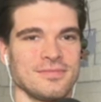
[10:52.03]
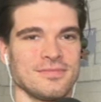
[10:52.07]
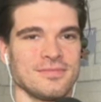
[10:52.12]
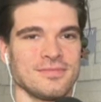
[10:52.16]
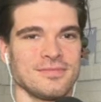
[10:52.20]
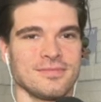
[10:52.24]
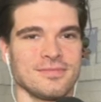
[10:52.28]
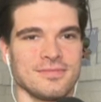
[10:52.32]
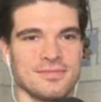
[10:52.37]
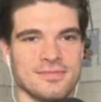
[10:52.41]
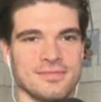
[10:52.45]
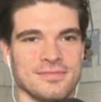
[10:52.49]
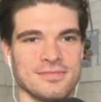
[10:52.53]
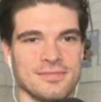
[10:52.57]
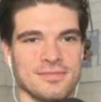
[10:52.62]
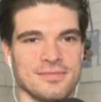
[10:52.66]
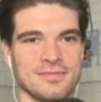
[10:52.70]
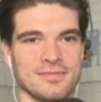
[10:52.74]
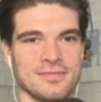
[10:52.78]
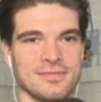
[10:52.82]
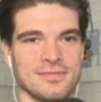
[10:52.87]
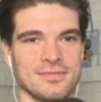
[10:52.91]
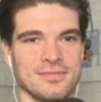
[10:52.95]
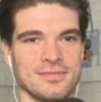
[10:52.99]

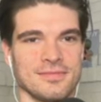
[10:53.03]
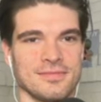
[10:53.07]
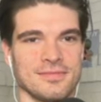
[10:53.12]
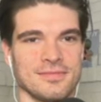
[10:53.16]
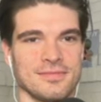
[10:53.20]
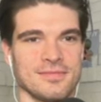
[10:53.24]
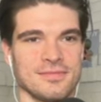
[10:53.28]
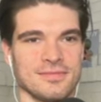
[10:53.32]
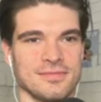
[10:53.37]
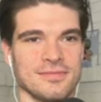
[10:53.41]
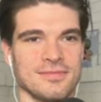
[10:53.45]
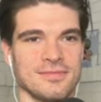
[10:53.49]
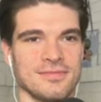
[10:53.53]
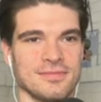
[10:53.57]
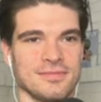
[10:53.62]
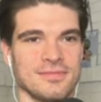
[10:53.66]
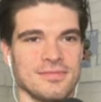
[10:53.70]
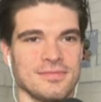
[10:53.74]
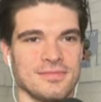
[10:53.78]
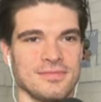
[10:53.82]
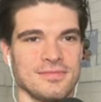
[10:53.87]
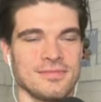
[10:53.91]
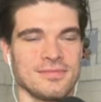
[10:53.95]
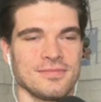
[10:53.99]

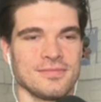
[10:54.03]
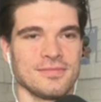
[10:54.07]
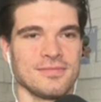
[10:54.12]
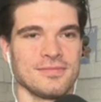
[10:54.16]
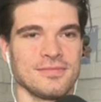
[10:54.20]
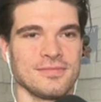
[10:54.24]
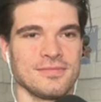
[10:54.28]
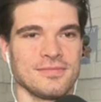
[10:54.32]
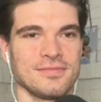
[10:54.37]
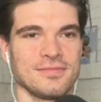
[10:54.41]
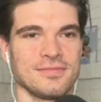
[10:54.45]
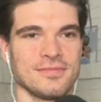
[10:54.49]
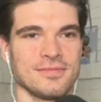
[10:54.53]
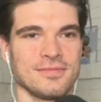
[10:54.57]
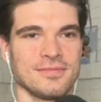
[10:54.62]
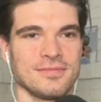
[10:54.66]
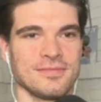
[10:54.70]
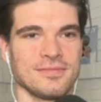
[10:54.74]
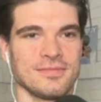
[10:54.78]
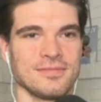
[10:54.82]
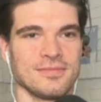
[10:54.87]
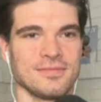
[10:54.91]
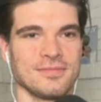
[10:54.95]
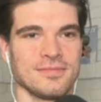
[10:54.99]

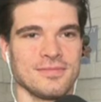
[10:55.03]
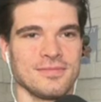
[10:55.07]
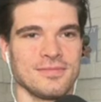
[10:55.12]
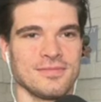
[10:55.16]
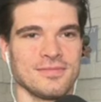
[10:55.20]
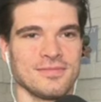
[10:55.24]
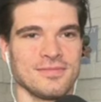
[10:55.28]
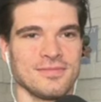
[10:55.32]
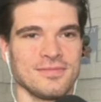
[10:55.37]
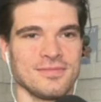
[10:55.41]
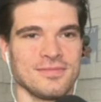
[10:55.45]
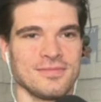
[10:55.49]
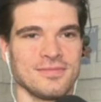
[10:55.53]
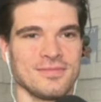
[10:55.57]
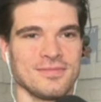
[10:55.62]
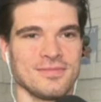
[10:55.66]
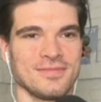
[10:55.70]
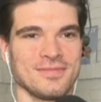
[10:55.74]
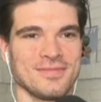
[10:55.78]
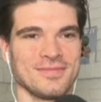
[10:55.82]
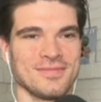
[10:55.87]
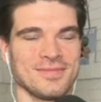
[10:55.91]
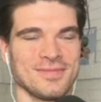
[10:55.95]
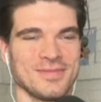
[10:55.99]

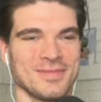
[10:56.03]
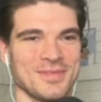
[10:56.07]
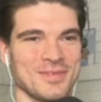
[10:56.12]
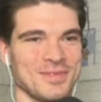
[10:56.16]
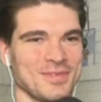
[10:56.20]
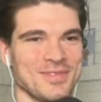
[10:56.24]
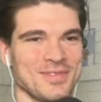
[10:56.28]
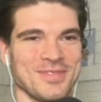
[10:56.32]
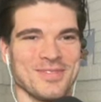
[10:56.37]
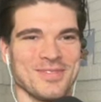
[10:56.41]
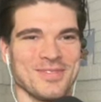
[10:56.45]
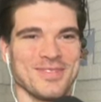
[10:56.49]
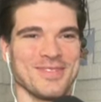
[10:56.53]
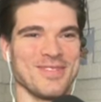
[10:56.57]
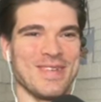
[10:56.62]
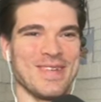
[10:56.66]
The person shown says nothing.